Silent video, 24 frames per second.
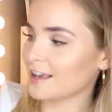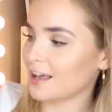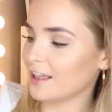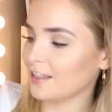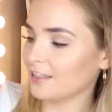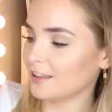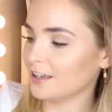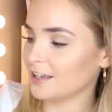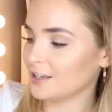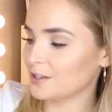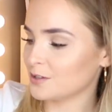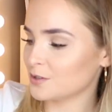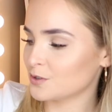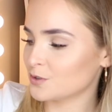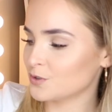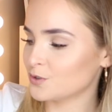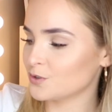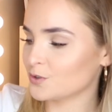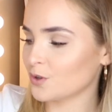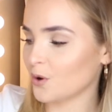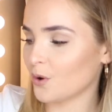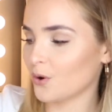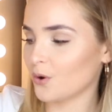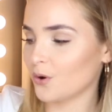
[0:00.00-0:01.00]
Color is
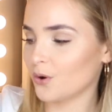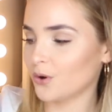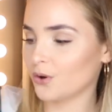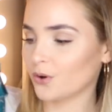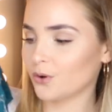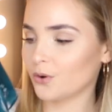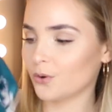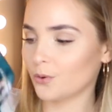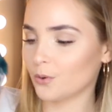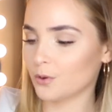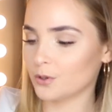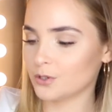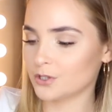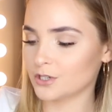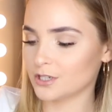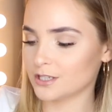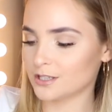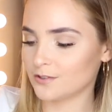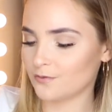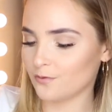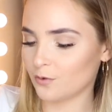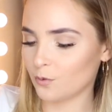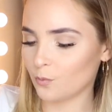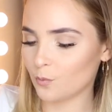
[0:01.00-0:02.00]
so
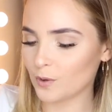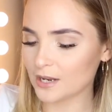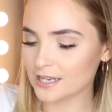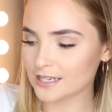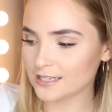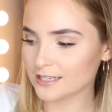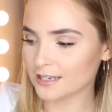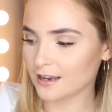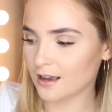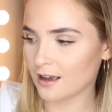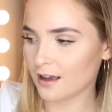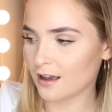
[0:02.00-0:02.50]
gorgeous for winter,